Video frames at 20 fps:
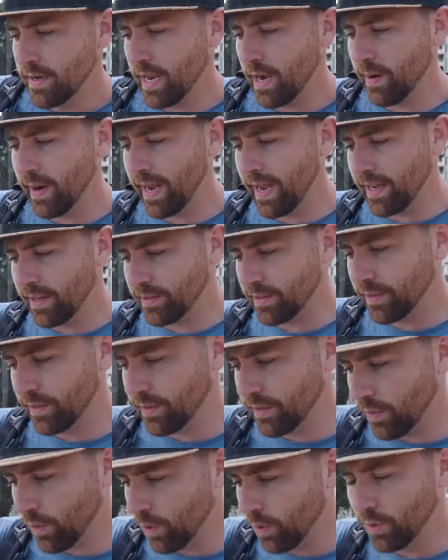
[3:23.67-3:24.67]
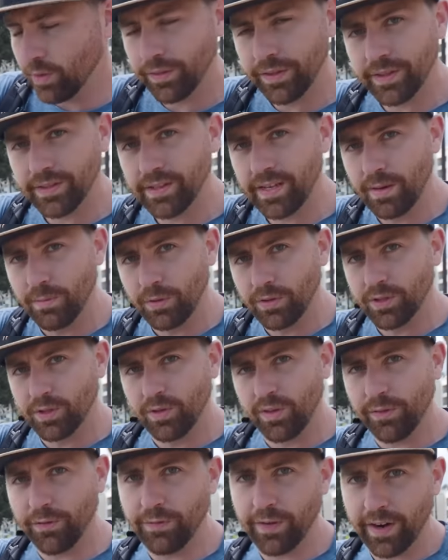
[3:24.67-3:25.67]
Now, as a whole, this gimbal's
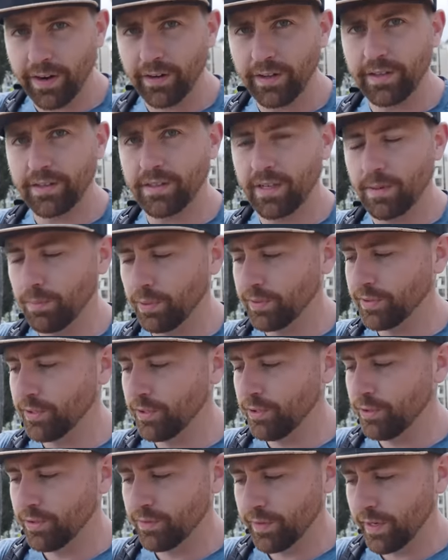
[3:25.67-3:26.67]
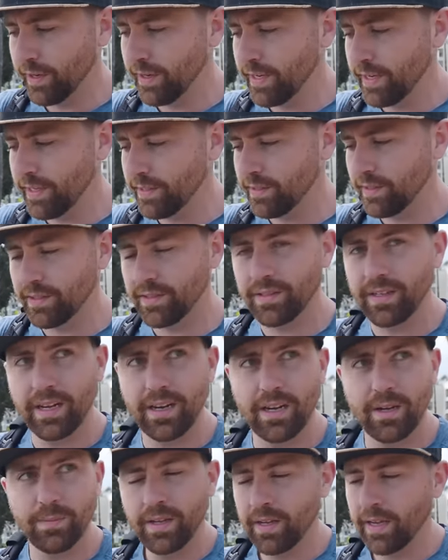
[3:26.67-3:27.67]
fairly simple to use, very easy
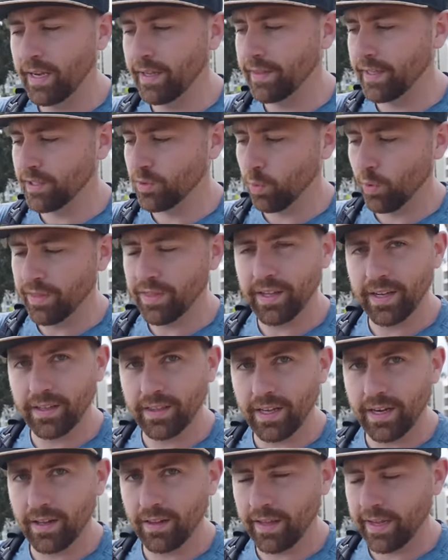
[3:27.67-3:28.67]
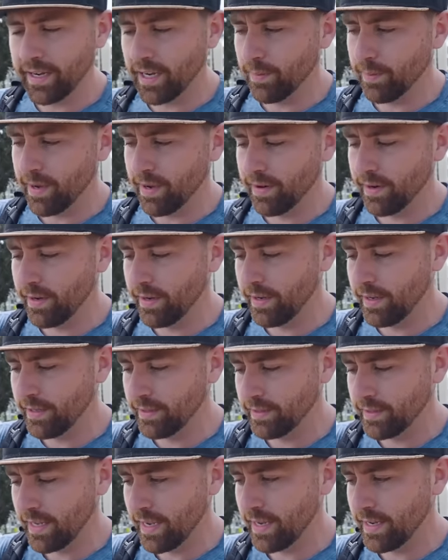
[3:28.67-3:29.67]
setup. And that's one thing that I like about it
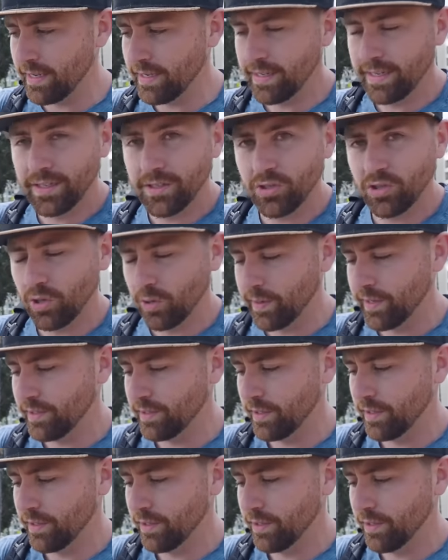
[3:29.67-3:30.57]
is that it is so easy to